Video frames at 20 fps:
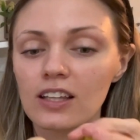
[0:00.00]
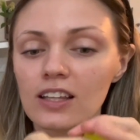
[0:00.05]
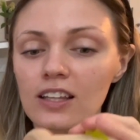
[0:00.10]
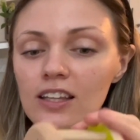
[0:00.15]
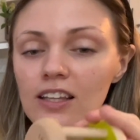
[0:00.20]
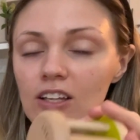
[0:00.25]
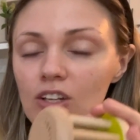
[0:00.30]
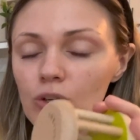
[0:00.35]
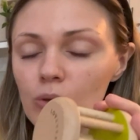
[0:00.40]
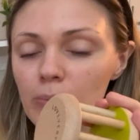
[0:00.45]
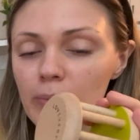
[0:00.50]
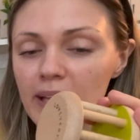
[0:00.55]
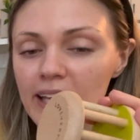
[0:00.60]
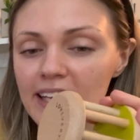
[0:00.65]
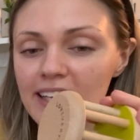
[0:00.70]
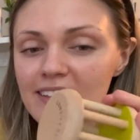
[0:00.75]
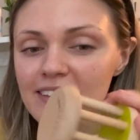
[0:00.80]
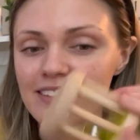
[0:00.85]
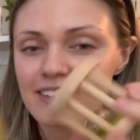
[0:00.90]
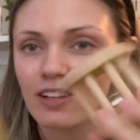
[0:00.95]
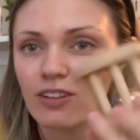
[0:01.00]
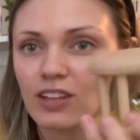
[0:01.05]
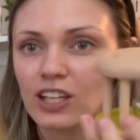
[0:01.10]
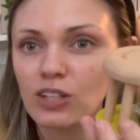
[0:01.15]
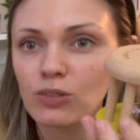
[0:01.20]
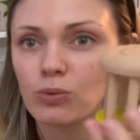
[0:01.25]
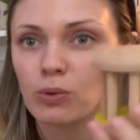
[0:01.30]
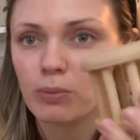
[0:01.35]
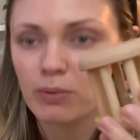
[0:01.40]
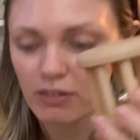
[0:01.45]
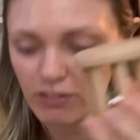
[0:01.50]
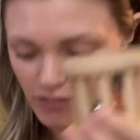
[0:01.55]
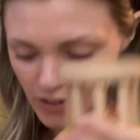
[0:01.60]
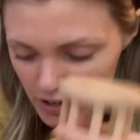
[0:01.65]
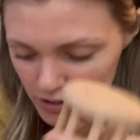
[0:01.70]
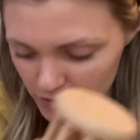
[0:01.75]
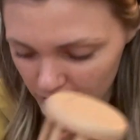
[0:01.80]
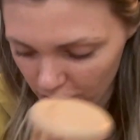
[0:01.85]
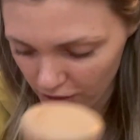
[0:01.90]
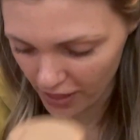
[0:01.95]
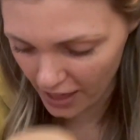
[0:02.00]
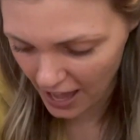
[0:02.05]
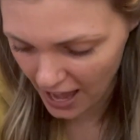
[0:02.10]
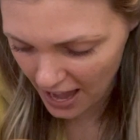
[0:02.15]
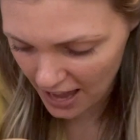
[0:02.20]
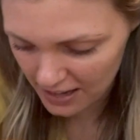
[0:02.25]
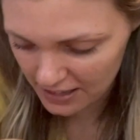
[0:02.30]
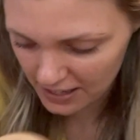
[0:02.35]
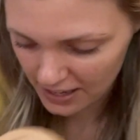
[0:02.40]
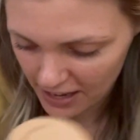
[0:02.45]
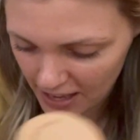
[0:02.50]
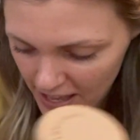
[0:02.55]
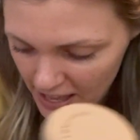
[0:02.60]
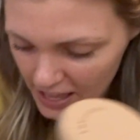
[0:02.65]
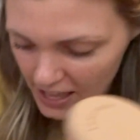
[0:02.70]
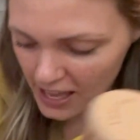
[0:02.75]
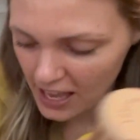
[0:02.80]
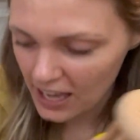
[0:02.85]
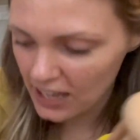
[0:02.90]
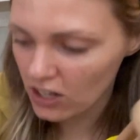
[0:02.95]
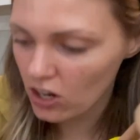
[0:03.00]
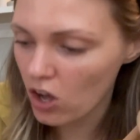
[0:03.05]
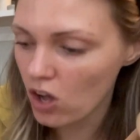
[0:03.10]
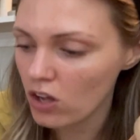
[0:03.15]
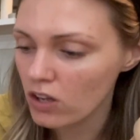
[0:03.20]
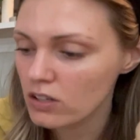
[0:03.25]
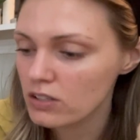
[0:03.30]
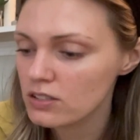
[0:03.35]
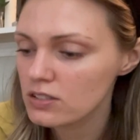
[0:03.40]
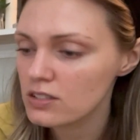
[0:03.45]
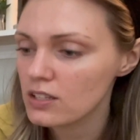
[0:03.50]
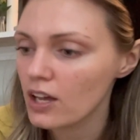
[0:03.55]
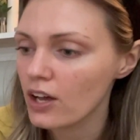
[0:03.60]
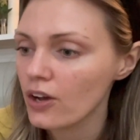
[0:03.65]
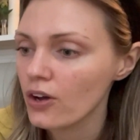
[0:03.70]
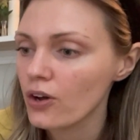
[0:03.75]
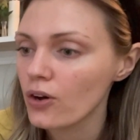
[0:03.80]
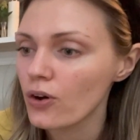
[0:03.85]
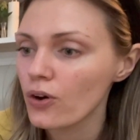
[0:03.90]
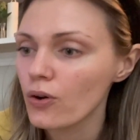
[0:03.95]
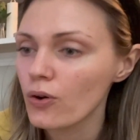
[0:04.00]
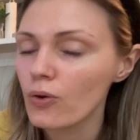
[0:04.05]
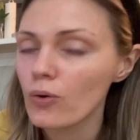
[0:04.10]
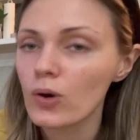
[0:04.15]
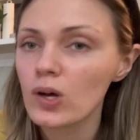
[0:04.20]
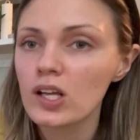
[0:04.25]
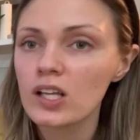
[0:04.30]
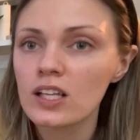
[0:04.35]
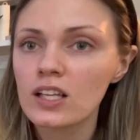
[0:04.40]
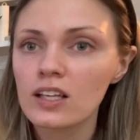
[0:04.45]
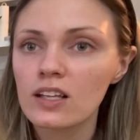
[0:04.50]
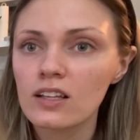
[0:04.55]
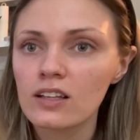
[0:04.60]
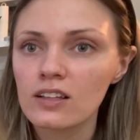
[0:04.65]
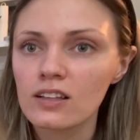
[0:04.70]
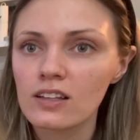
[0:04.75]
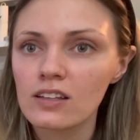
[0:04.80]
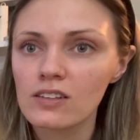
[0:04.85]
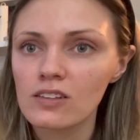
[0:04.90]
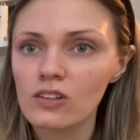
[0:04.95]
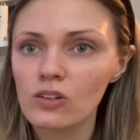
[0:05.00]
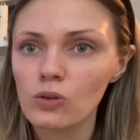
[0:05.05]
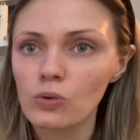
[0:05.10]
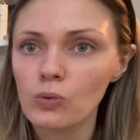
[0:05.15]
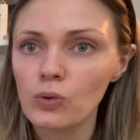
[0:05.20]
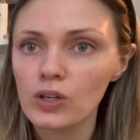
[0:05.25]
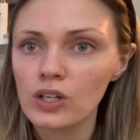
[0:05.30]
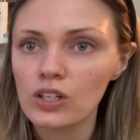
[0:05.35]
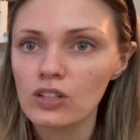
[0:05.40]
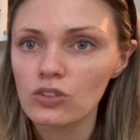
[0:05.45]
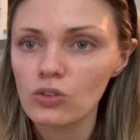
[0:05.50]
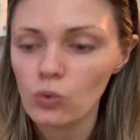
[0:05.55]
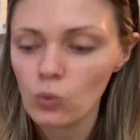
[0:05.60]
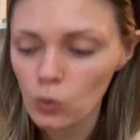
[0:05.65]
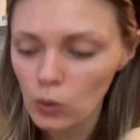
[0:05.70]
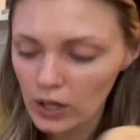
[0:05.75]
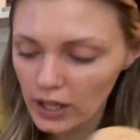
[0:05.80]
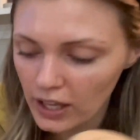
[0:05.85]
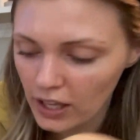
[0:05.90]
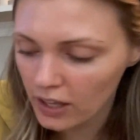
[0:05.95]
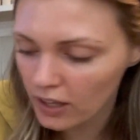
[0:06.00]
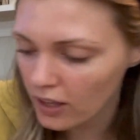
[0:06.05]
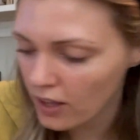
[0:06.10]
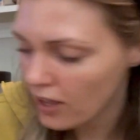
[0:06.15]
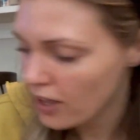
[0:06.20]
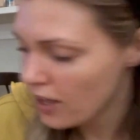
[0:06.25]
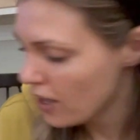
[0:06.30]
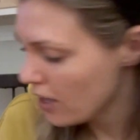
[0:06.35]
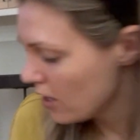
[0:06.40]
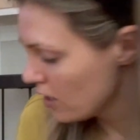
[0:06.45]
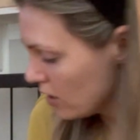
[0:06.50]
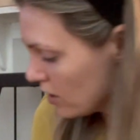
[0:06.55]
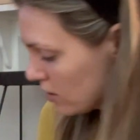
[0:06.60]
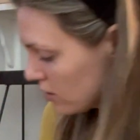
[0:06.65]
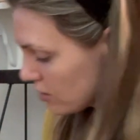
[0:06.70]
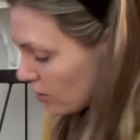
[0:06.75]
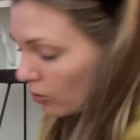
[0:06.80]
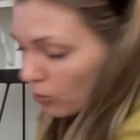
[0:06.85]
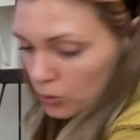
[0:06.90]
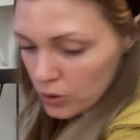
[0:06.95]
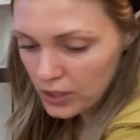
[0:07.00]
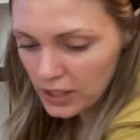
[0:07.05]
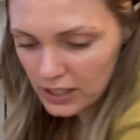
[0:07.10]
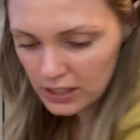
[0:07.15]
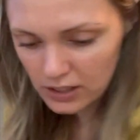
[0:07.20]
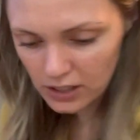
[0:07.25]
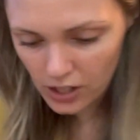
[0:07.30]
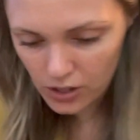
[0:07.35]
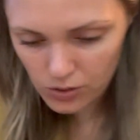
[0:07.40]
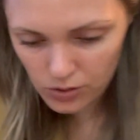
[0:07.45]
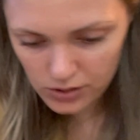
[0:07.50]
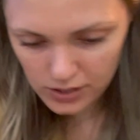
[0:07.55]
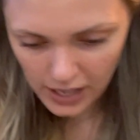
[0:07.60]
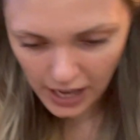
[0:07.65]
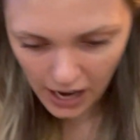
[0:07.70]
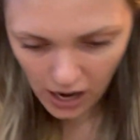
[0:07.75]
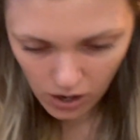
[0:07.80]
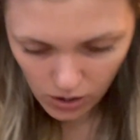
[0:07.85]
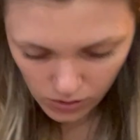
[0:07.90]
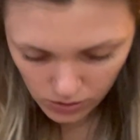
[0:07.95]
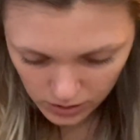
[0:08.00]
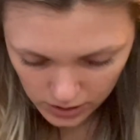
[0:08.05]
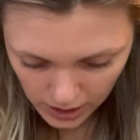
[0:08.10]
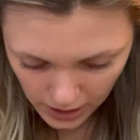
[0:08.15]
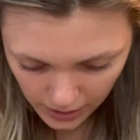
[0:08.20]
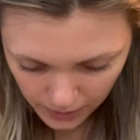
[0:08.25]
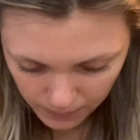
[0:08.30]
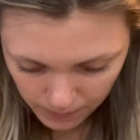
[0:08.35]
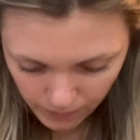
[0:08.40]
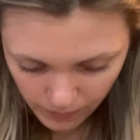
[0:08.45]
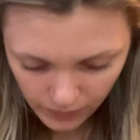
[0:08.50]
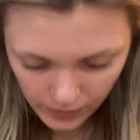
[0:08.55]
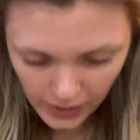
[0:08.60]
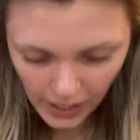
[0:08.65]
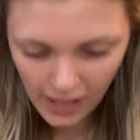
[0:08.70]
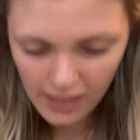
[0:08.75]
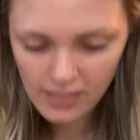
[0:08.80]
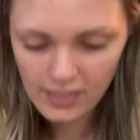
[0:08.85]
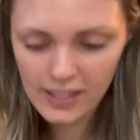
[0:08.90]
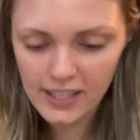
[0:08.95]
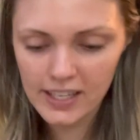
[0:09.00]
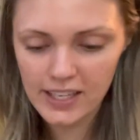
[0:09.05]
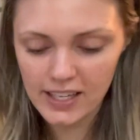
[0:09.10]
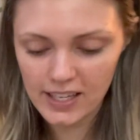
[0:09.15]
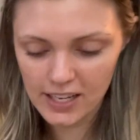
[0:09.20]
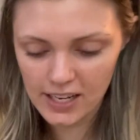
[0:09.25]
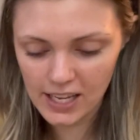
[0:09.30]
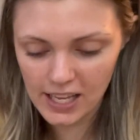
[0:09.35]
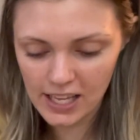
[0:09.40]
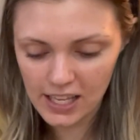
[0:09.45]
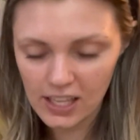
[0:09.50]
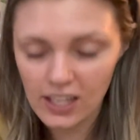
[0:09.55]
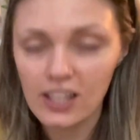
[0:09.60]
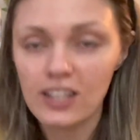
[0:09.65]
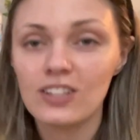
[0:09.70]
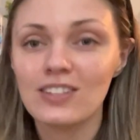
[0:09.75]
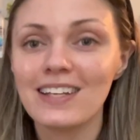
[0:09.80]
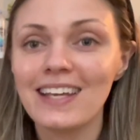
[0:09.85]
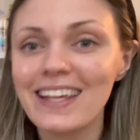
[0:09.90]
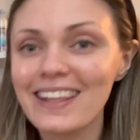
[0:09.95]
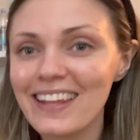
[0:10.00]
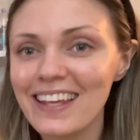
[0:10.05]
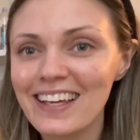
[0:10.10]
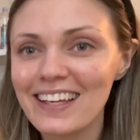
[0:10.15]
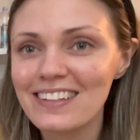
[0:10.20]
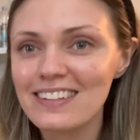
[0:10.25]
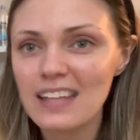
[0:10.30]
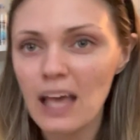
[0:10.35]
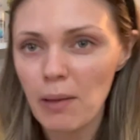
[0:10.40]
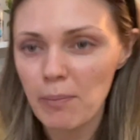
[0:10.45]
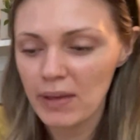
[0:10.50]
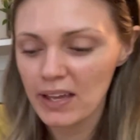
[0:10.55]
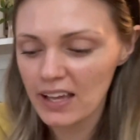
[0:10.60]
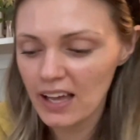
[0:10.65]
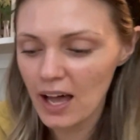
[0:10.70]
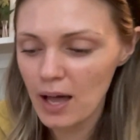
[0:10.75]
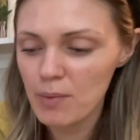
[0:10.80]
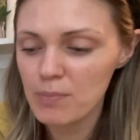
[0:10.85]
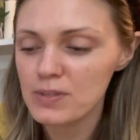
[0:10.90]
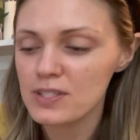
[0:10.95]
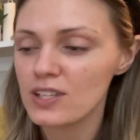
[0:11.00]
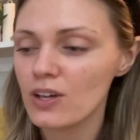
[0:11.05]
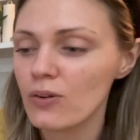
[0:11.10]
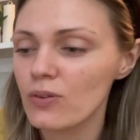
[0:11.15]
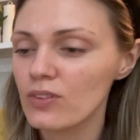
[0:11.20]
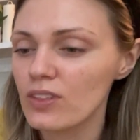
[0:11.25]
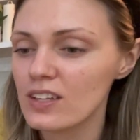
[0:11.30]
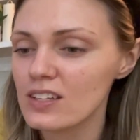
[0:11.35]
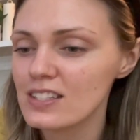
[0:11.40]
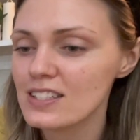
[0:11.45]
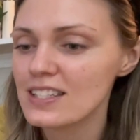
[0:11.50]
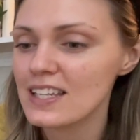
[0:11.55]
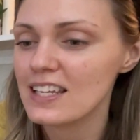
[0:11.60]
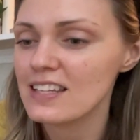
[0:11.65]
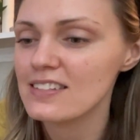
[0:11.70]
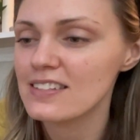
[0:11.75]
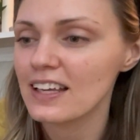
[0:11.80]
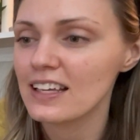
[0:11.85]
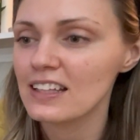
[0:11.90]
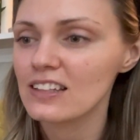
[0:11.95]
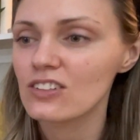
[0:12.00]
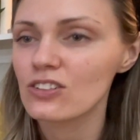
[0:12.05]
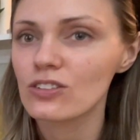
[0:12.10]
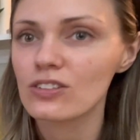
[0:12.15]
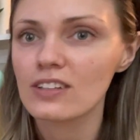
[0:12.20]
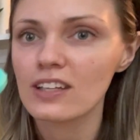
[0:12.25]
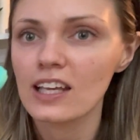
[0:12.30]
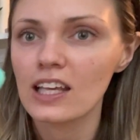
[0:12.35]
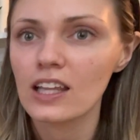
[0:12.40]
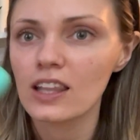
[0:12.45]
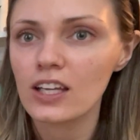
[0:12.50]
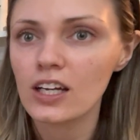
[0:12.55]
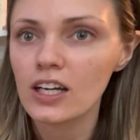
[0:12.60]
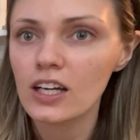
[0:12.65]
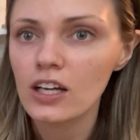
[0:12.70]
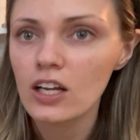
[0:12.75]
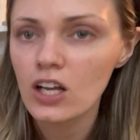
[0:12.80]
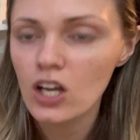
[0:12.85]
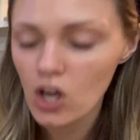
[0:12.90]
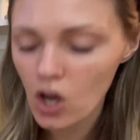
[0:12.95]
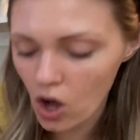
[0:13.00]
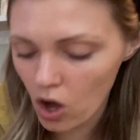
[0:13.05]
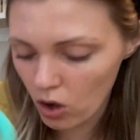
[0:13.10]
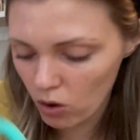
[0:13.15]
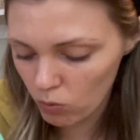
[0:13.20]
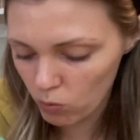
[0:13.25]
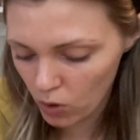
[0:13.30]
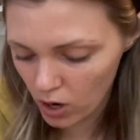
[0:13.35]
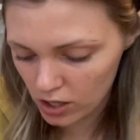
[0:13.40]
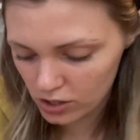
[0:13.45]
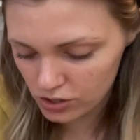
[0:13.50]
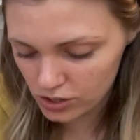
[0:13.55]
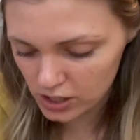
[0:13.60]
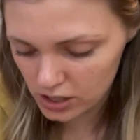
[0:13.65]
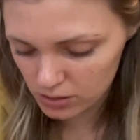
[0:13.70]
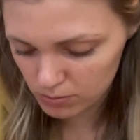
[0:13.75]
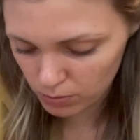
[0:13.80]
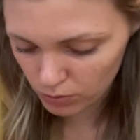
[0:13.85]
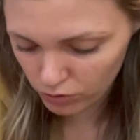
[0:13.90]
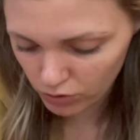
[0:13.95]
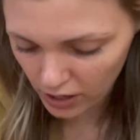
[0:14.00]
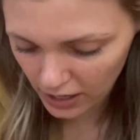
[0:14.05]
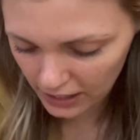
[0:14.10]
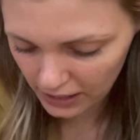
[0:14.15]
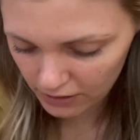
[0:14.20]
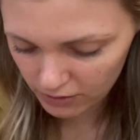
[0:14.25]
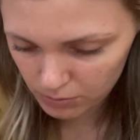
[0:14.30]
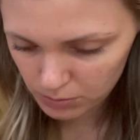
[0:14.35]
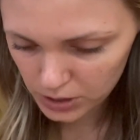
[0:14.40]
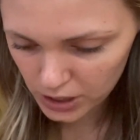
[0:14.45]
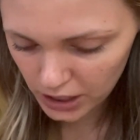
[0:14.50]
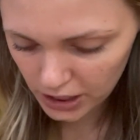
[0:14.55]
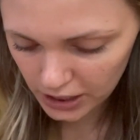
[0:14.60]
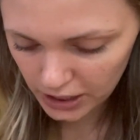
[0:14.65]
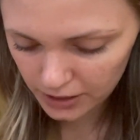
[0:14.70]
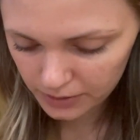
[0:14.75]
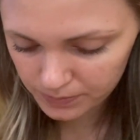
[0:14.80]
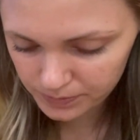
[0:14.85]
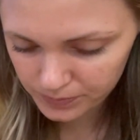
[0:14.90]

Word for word: little bit. So these will be fun for that. And also this little wooden toy. So we'll get those out. And then teething is coming up. So this is a little teether. I'll wash these before I bring them to her.